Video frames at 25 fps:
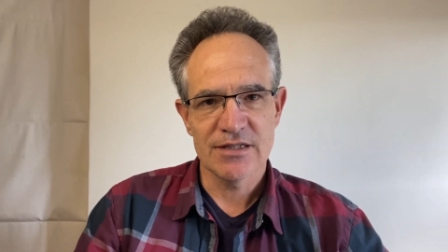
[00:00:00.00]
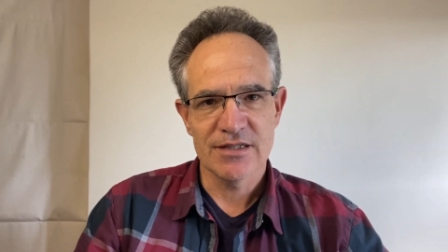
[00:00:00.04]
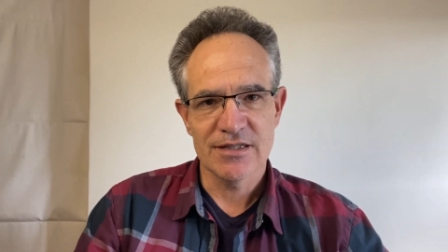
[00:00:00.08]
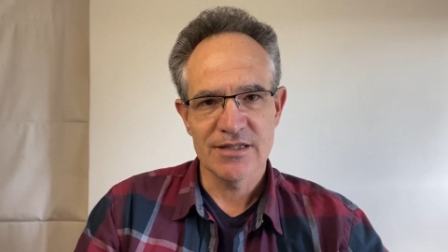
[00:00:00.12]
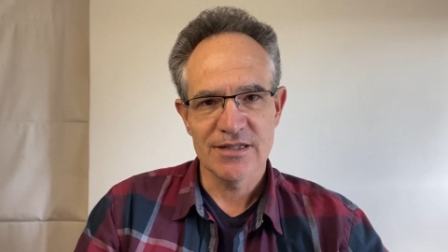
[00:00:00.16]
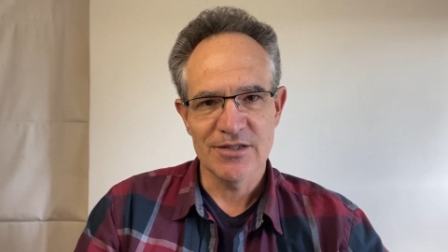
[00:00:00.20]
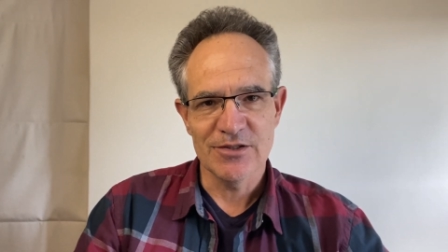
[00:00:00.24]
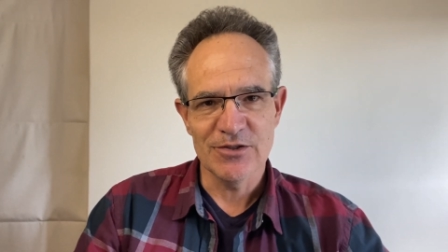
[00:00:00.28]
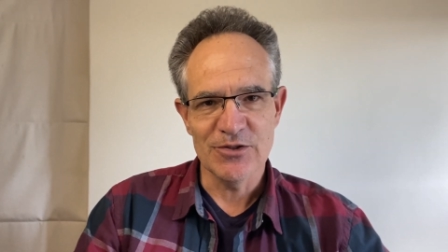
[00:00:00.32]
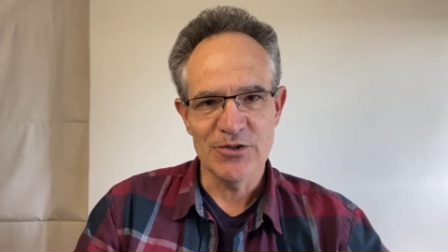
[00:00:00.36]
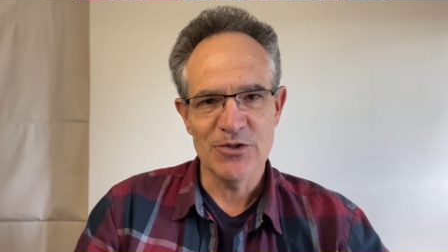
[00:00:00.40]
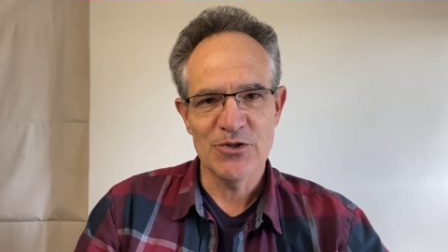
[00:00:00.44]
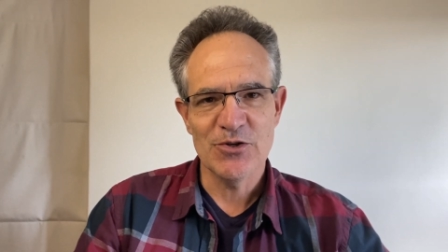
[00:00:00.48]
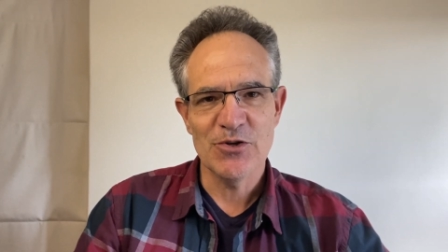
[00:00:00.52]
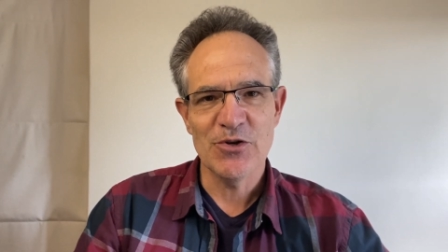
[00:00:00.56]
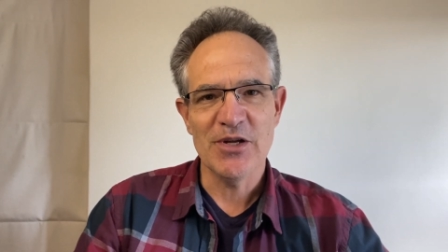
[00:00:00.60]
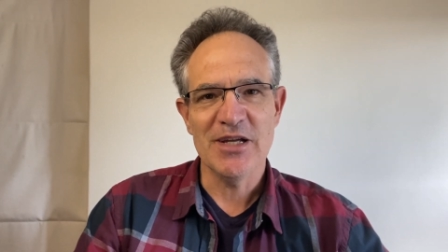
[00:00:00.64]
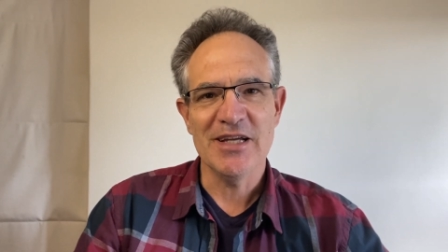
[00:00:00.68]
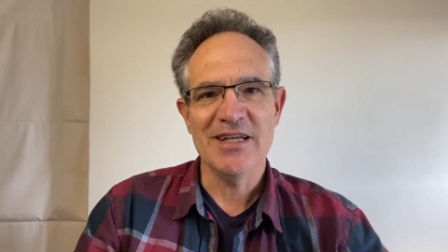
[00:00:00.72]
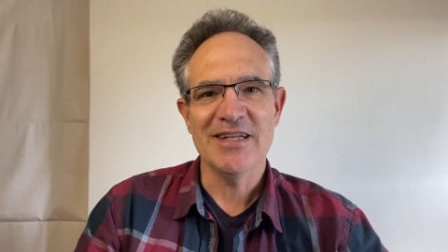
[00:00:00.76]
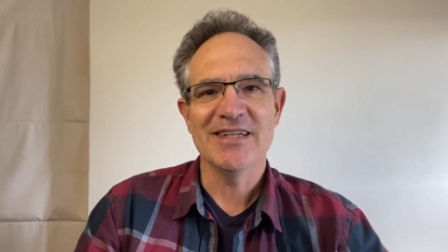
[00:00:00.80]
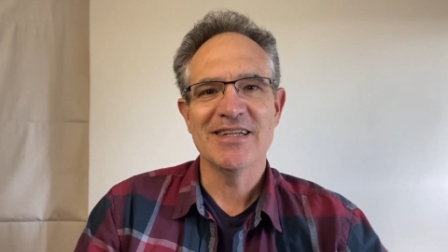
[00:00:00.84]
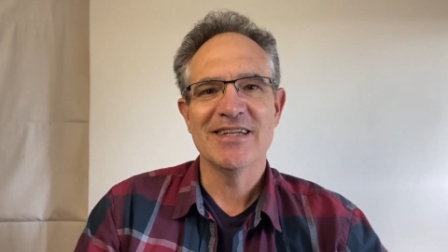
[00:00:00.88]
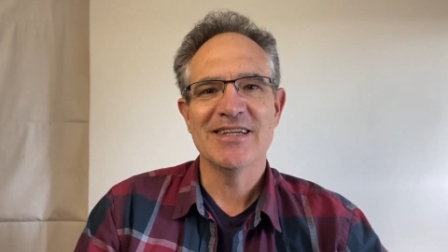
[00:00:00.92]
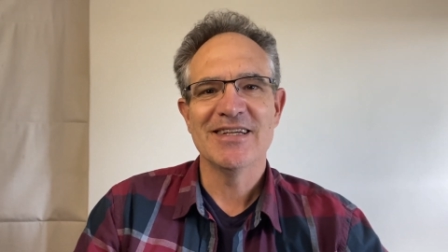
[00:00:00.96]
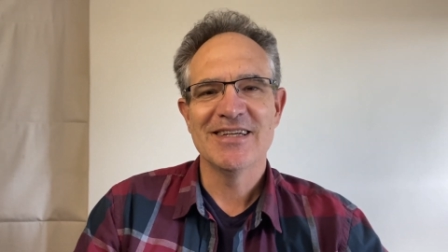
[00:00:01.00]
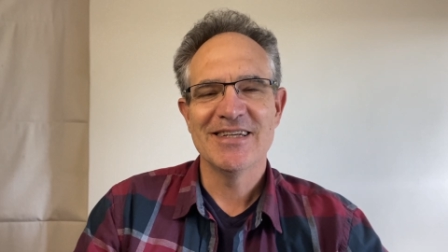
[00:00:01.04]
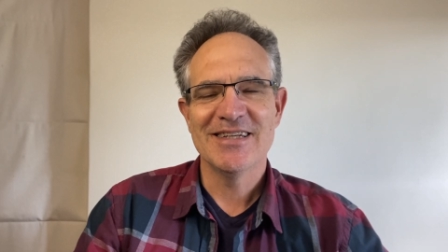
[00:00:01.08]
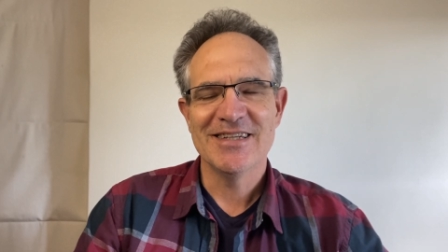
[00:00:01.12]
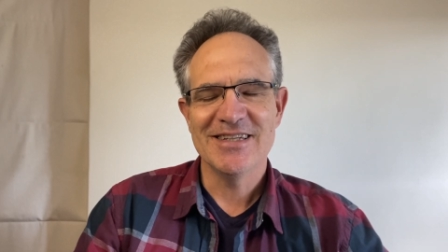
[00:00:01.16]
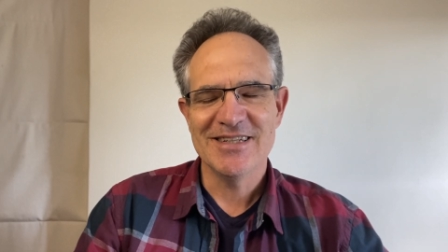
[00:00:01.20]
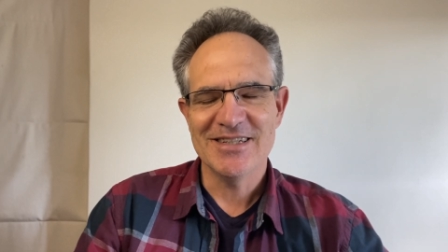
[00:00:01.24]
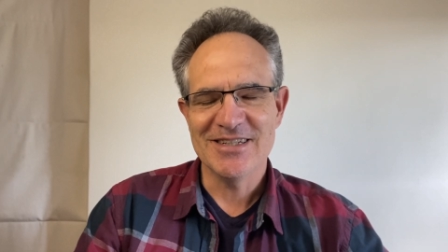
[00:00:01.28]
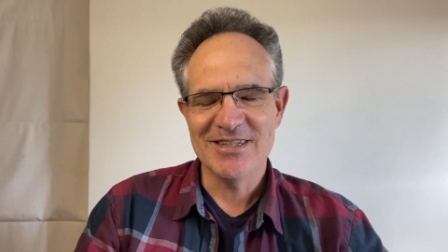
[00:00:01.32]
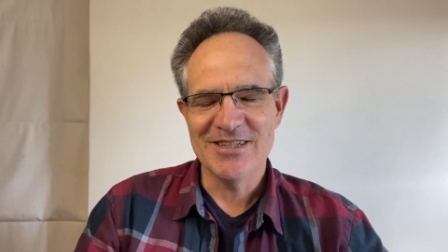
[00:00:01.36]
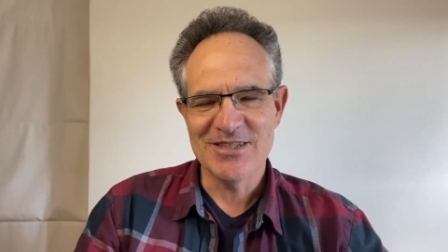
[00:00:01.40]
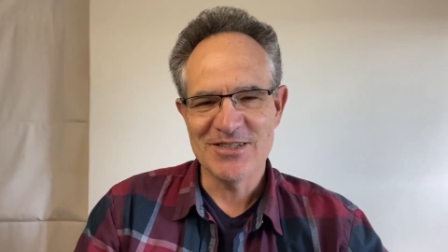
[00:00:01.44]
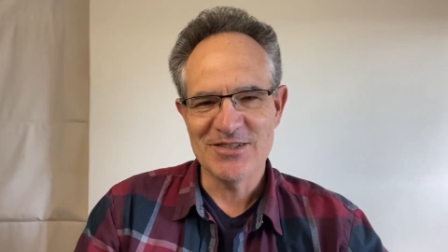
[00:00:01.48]
Ukraine,
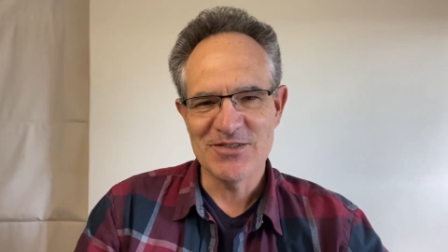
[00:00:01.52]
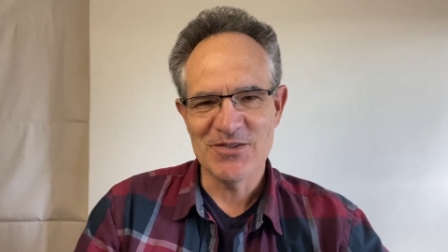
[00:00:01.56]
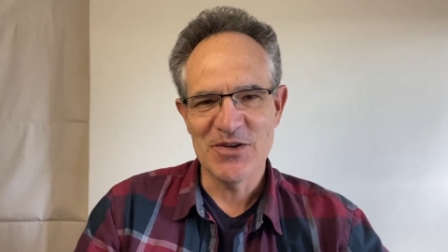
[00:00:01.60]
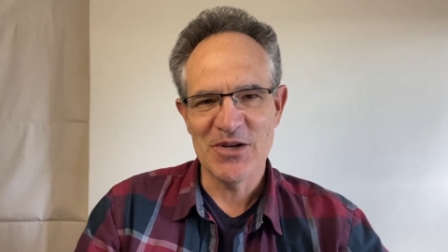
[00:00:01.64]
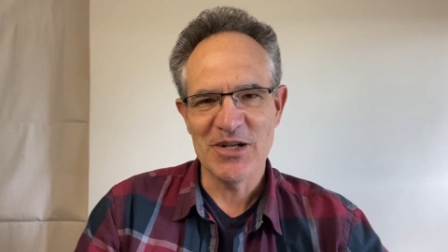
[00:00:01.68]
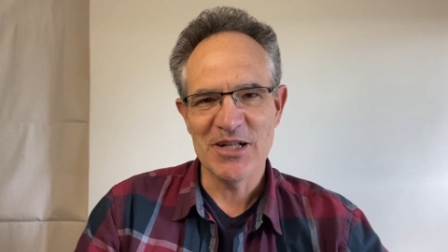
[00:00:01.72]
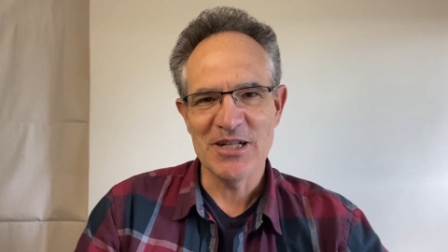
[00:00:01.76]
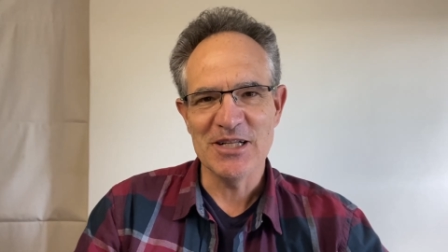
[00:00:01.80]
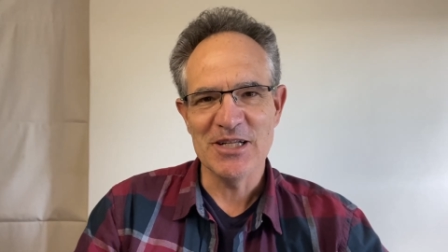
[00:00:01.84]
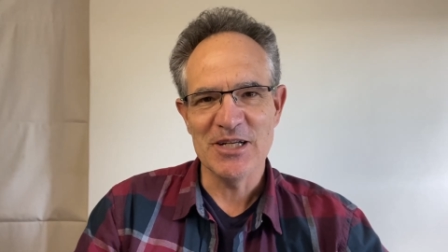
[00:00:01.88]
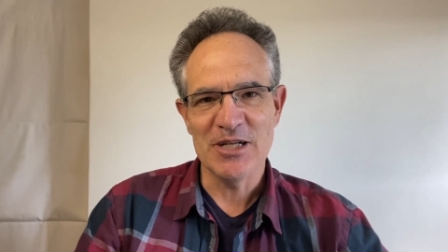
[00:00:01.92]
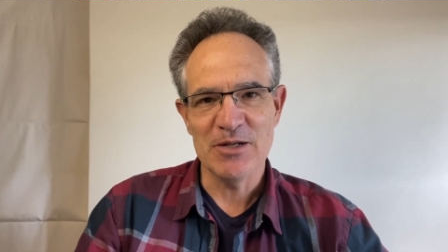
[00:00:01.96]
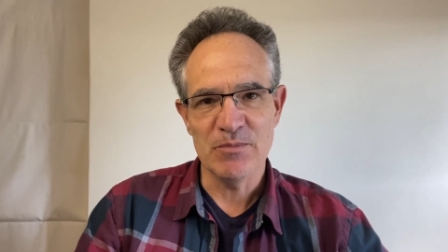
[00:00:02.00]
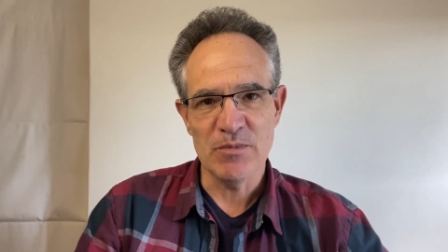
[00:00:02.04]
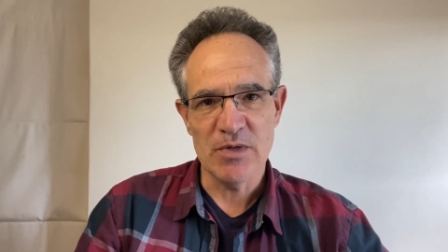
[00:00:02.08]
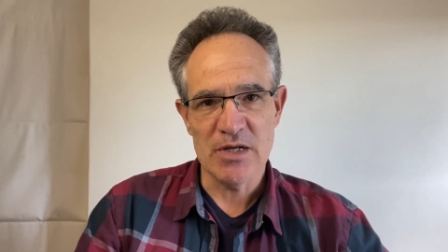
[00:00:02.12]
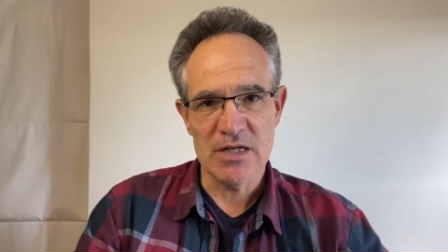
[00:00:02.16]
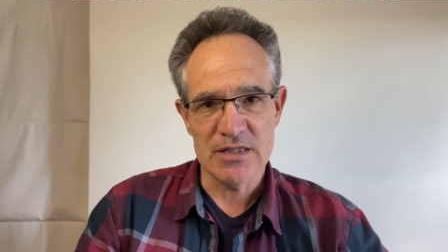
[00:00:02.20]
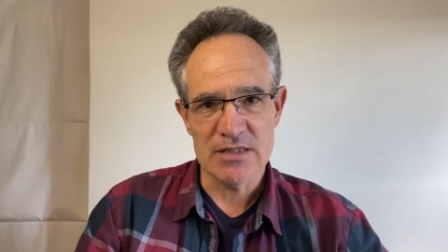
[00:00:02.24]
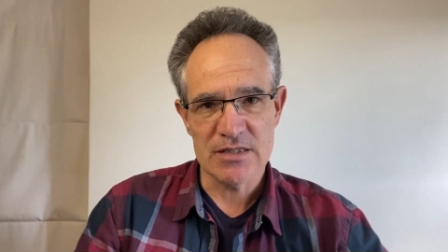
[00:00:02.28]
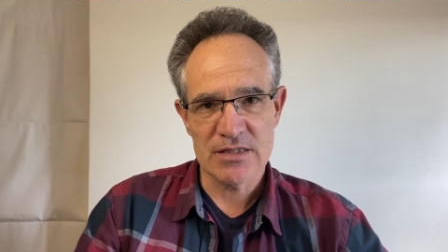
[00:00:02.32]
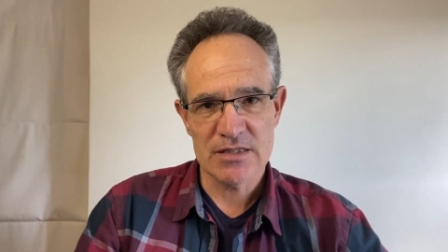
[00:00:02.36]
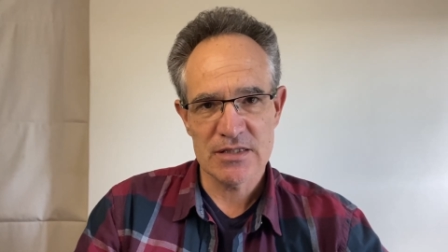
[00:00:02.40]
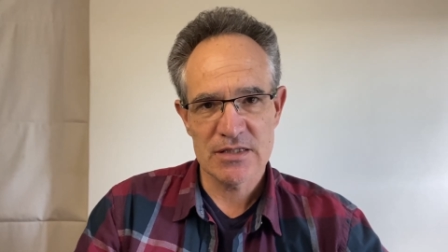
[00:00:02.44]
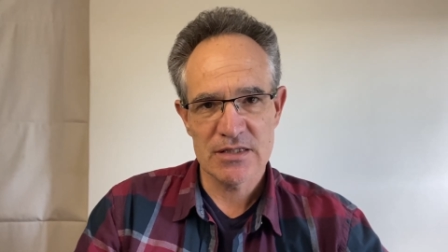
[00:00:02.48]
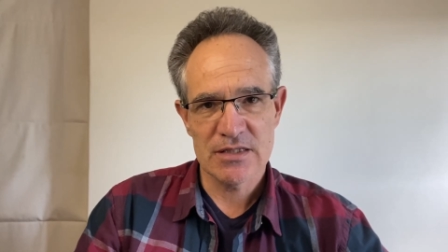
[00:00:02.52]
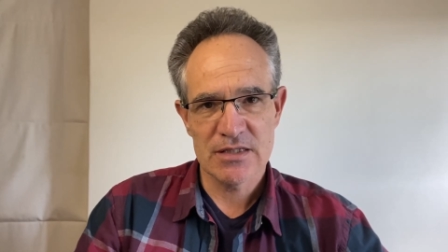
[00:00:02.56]
Israel, Hamas,